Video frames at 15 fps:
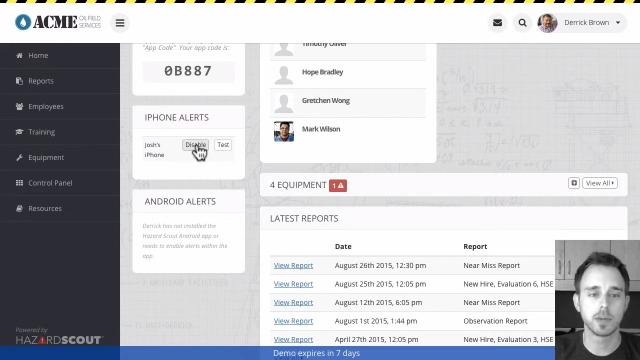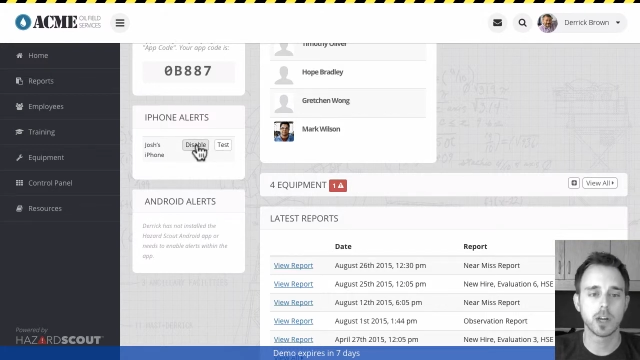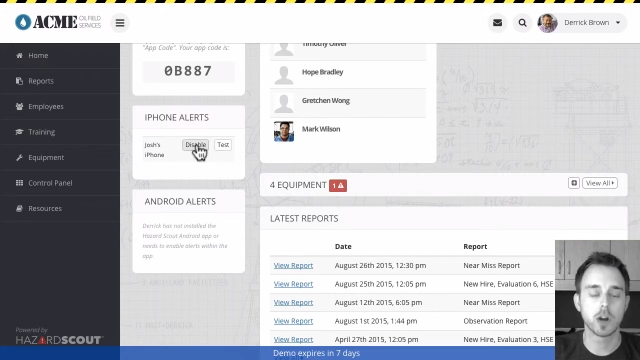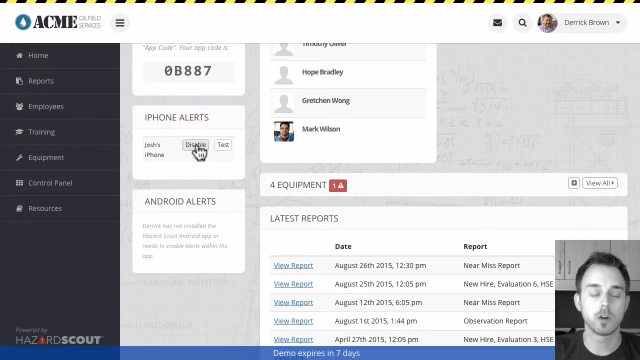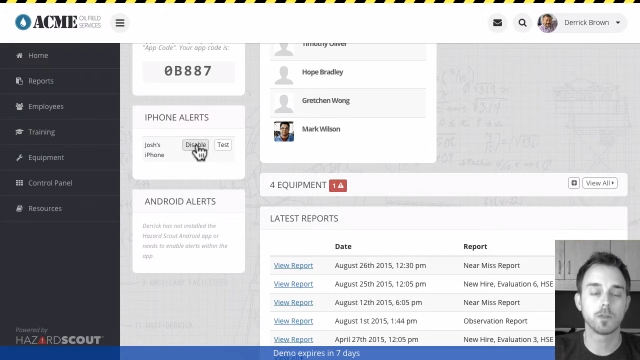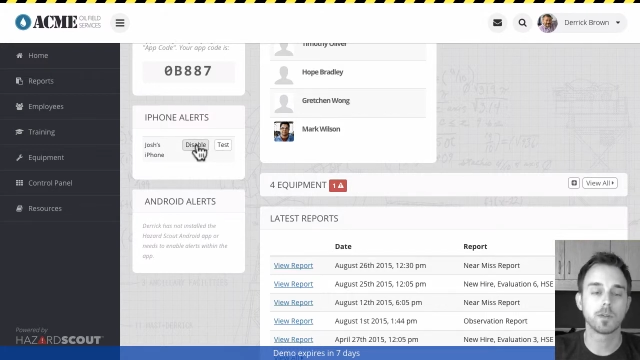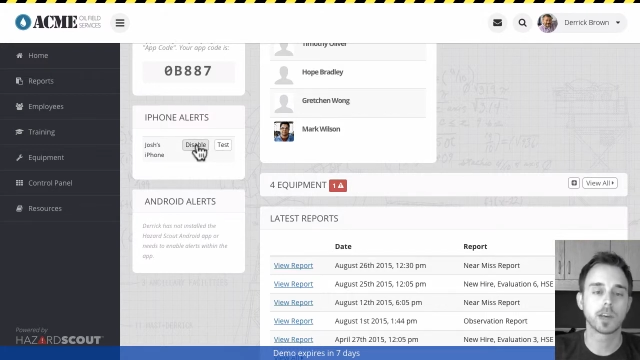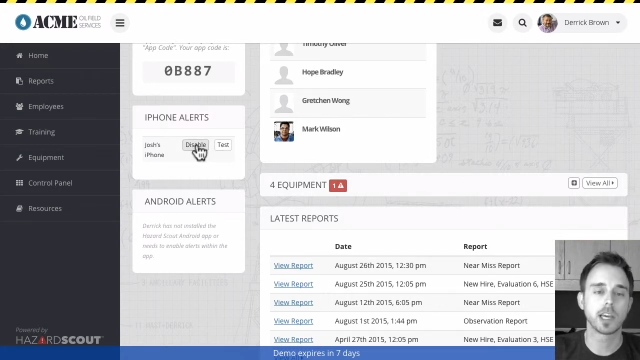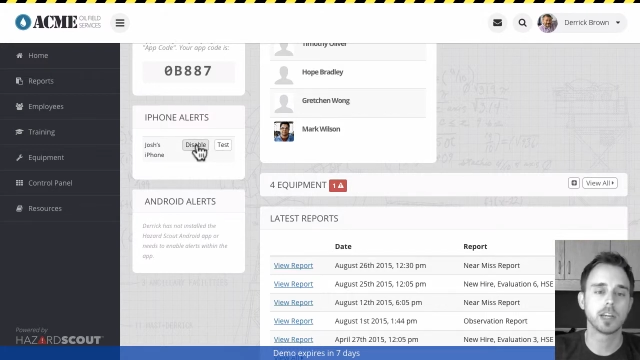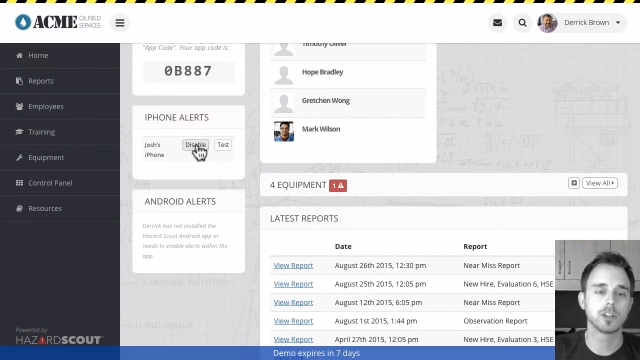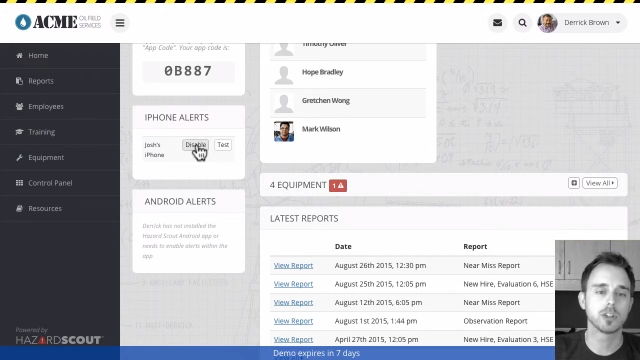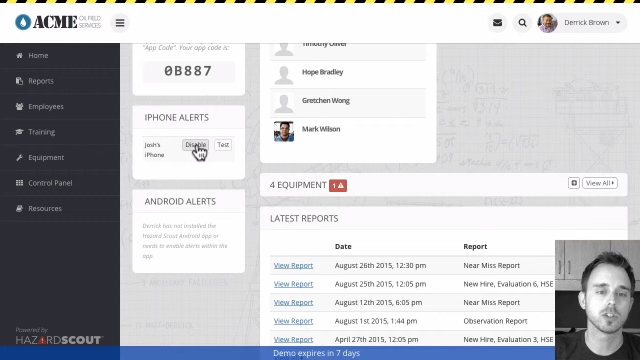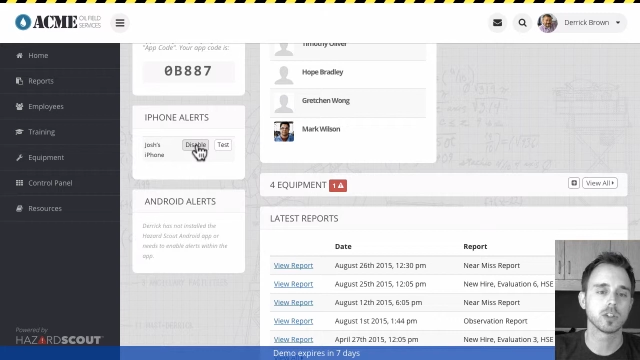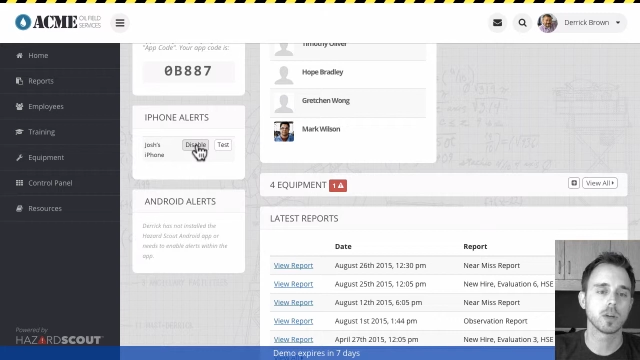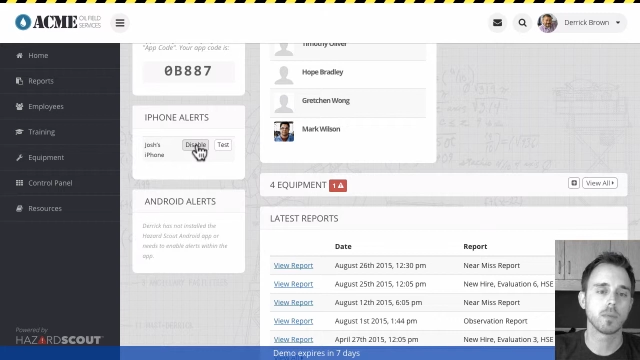me
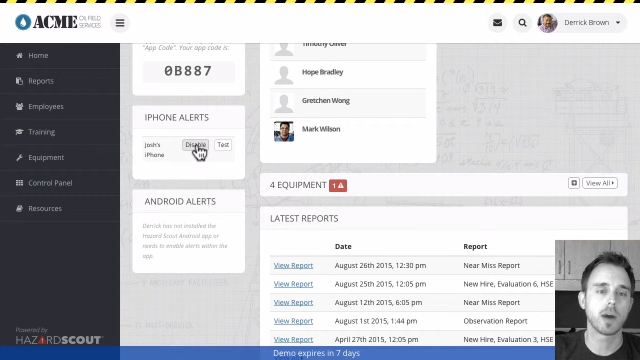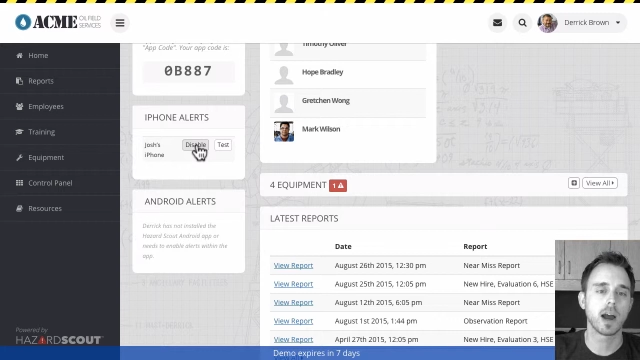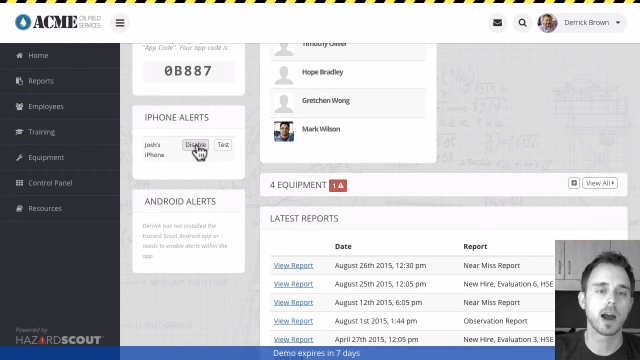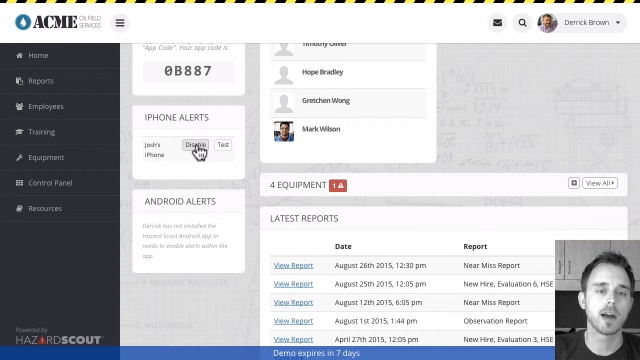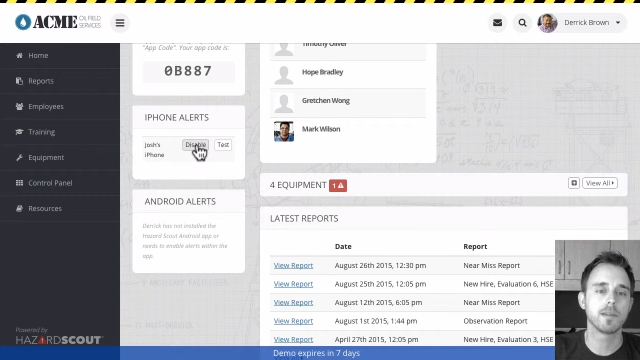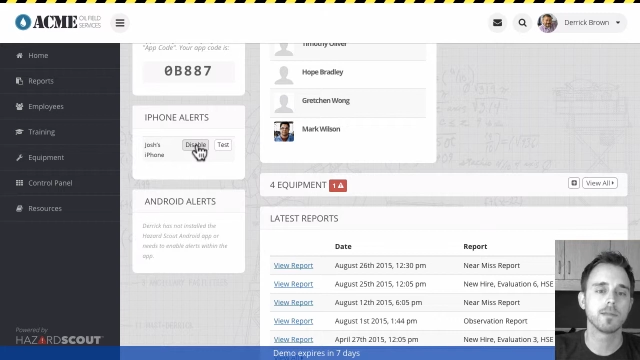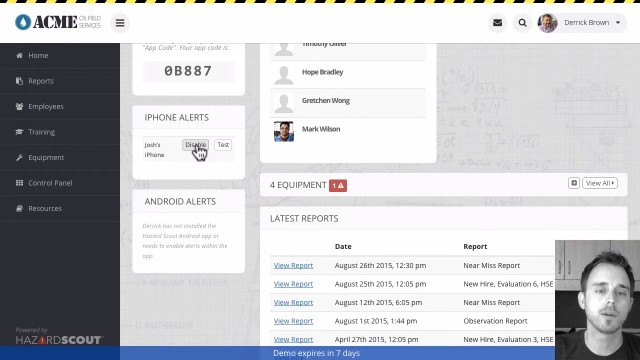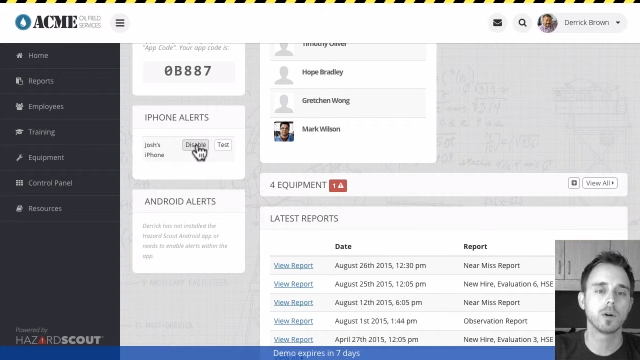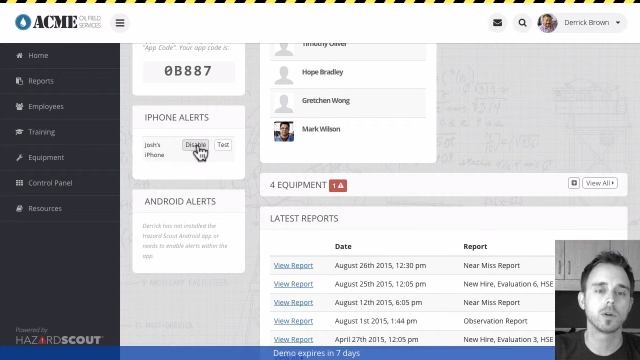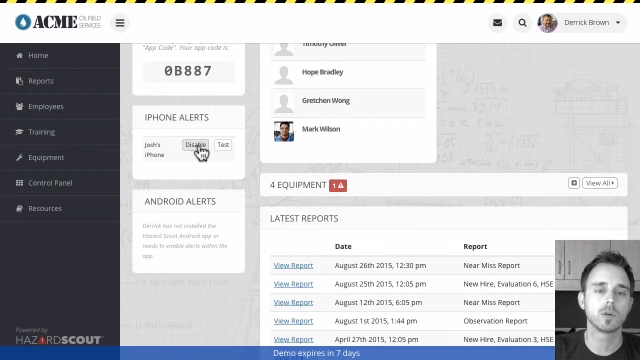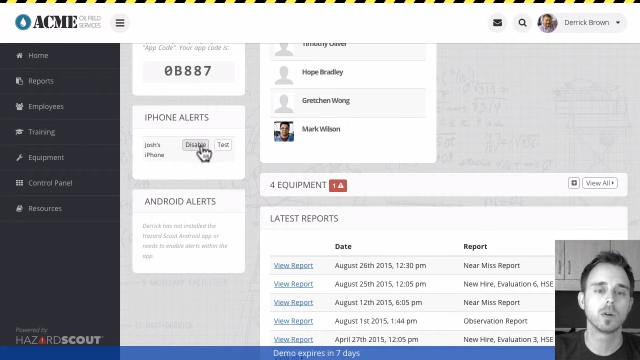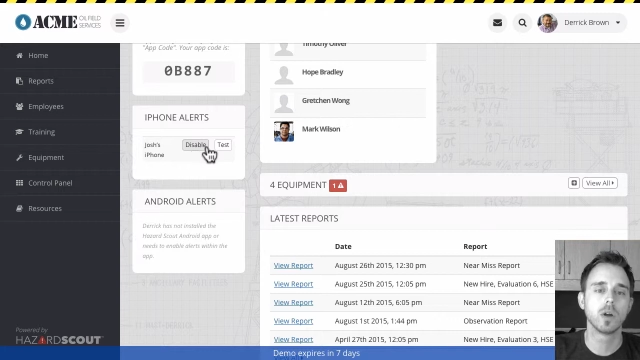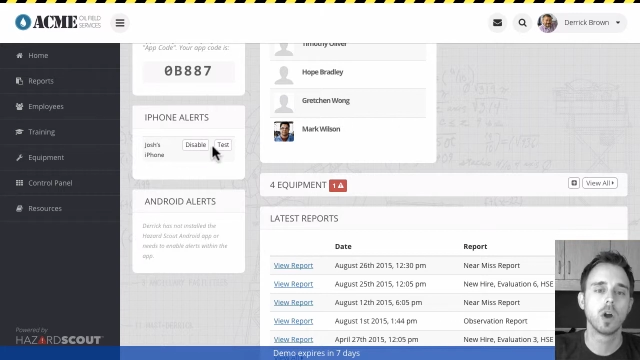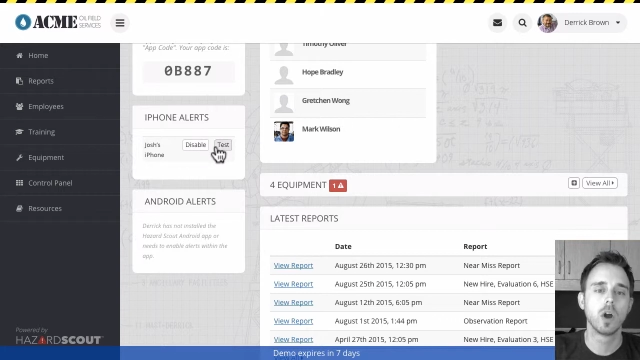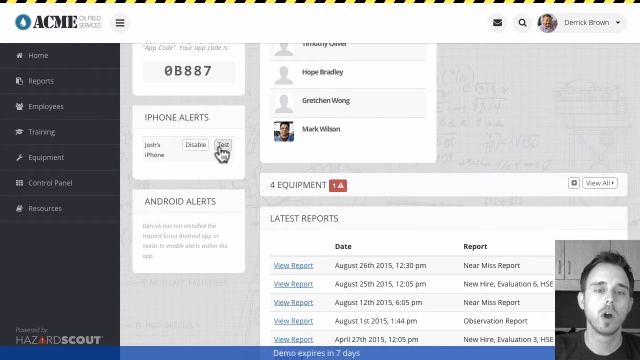notifications on my
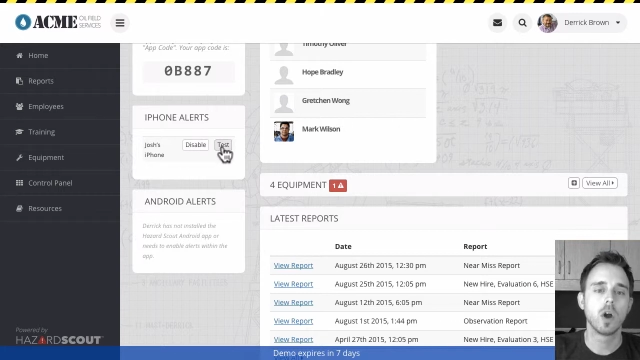iPhone.